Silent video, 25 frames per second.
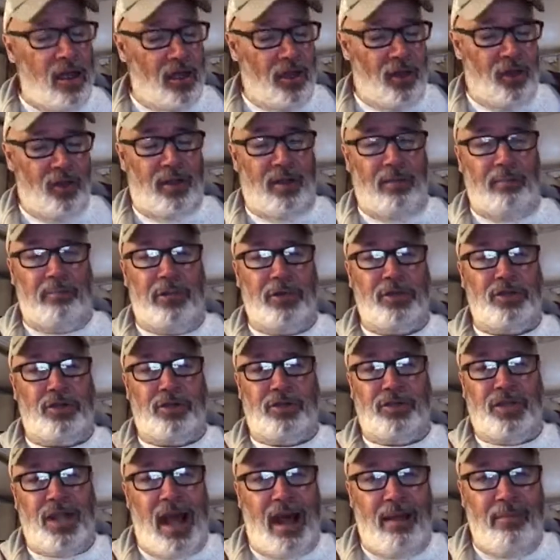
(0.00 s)
You can put your
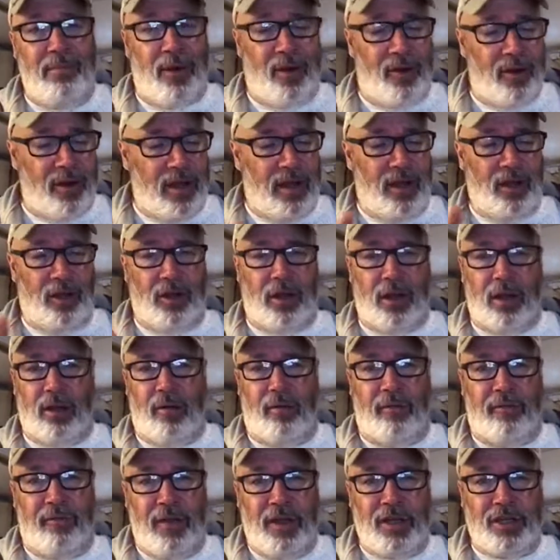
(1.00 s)
John boat in. You can go
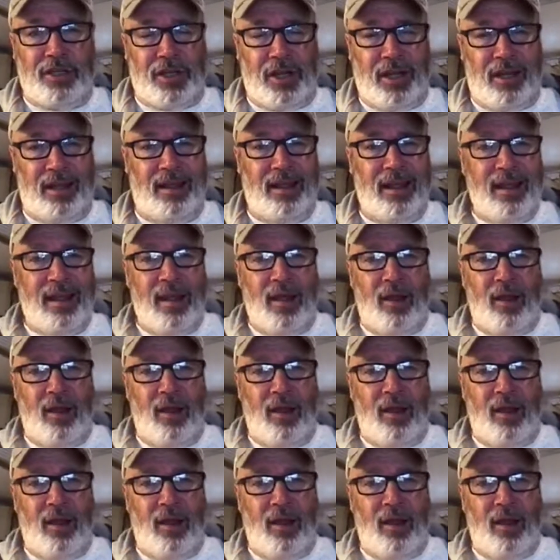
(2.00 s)
fishing.